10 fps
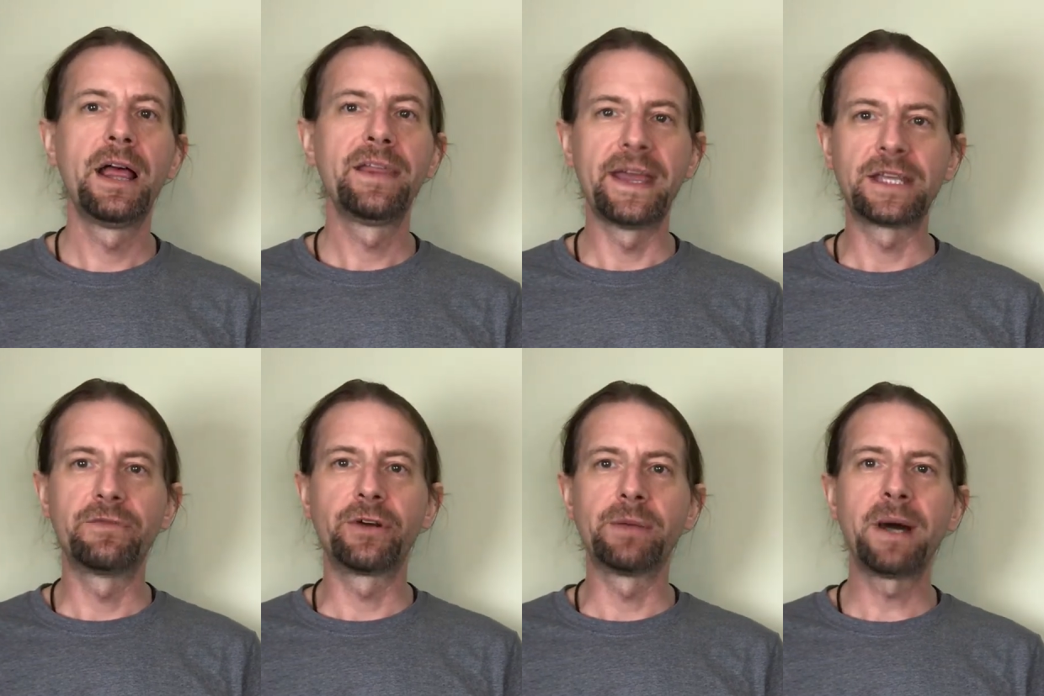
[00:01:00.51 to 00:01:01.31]
Thank you
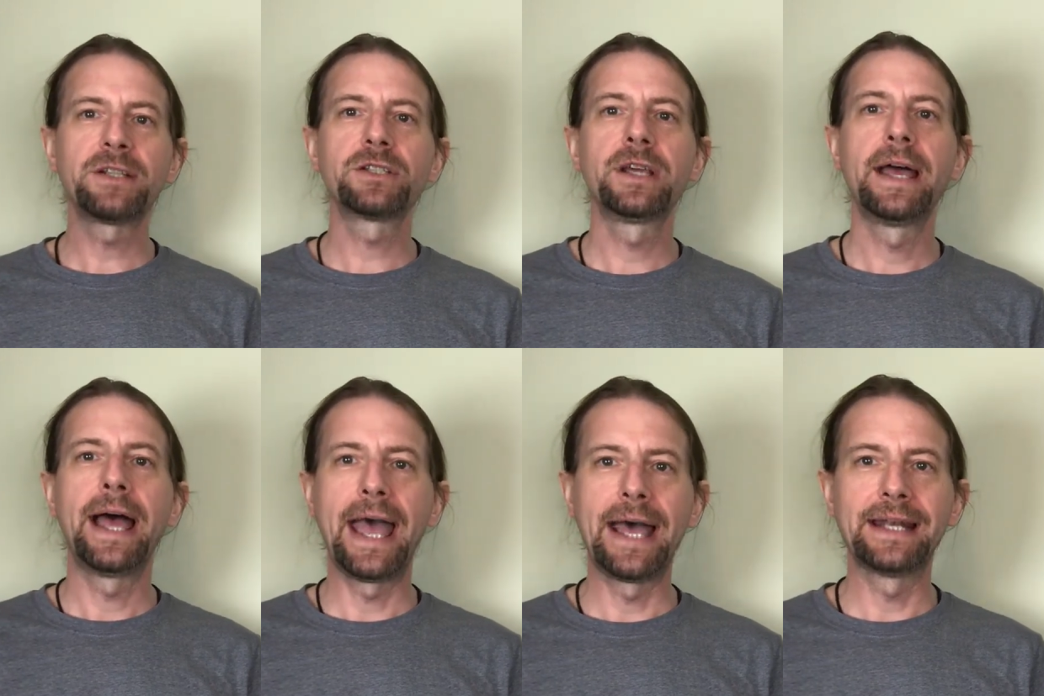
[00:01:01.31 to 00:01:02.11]
very much
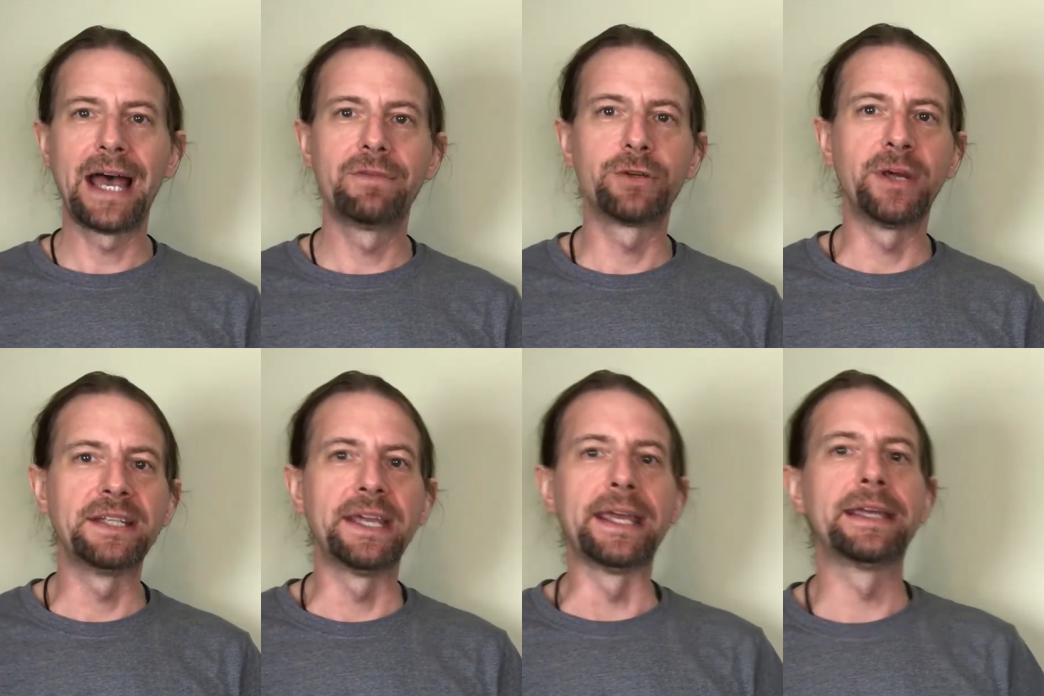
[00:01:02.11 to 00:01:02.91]
and have a
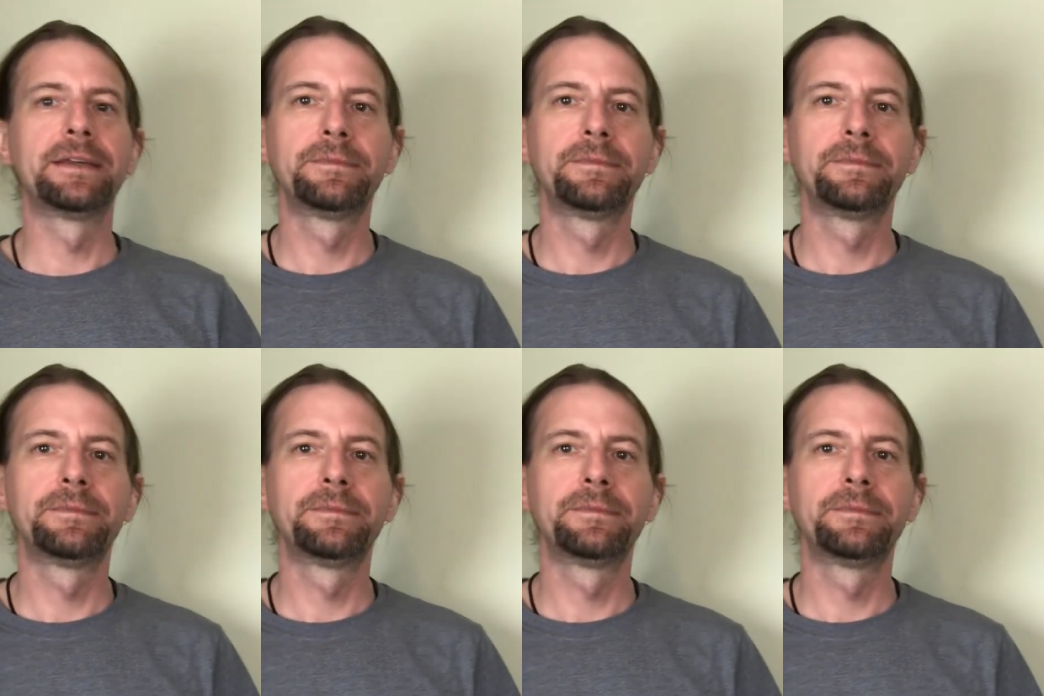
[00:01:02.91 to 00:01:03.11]
great day.